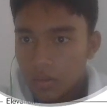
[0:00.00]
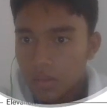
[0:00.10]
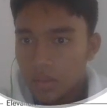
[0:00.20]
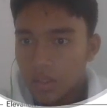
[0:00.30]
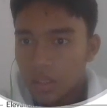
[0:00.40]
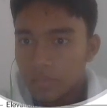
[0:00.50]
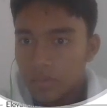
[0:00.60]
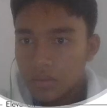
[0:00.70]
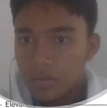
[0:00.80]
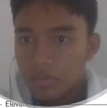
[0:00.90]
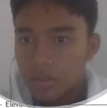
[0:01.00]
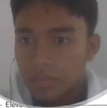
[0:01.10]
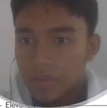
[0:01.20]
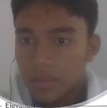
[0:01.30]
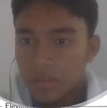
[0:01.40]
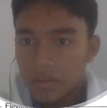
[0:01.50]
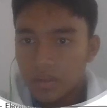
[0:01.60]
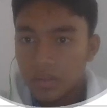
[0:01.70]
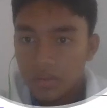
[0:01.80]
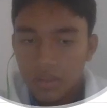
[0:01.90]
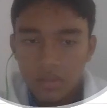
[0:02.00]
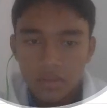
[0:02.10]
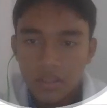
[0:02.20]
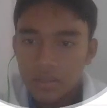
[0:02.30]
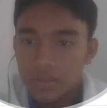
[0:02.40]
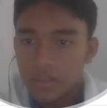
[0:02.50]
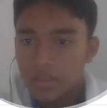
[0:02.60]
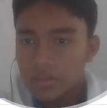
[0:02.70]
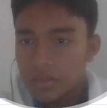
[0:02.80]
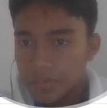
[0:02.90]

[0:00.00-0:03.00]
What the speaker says: The alignment will be center again.